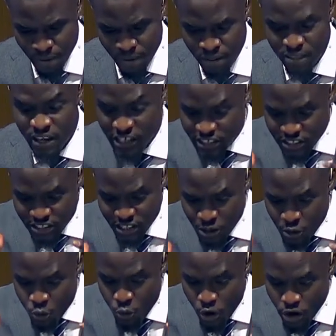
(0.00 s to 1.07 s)
they
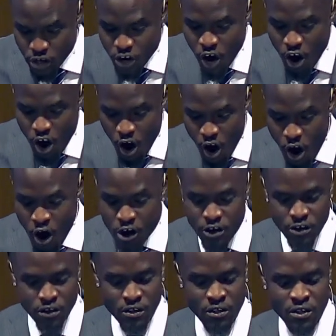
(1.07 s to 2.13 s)
still worked
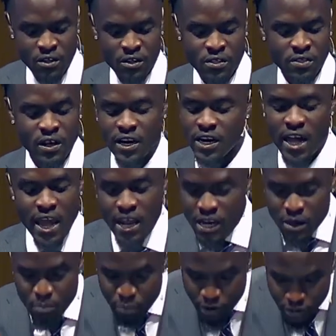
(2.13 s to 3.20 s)
harder than
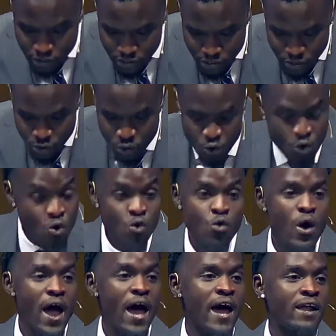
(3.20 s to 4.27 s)
any person who
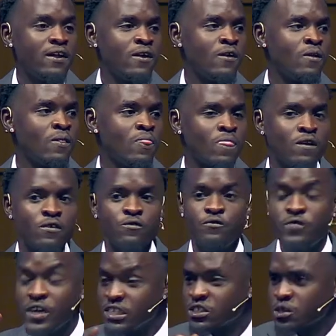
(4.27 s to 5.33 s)
had
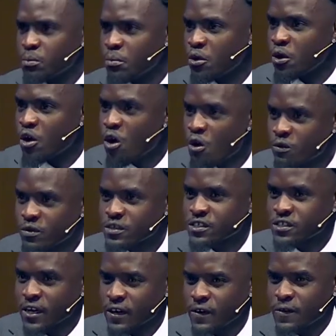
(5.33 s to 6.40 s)
visible
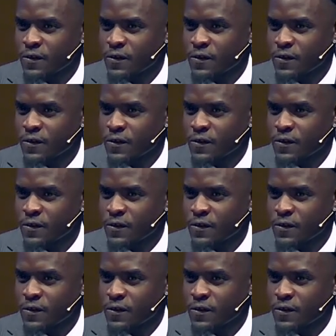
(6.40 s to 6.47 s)
oversight.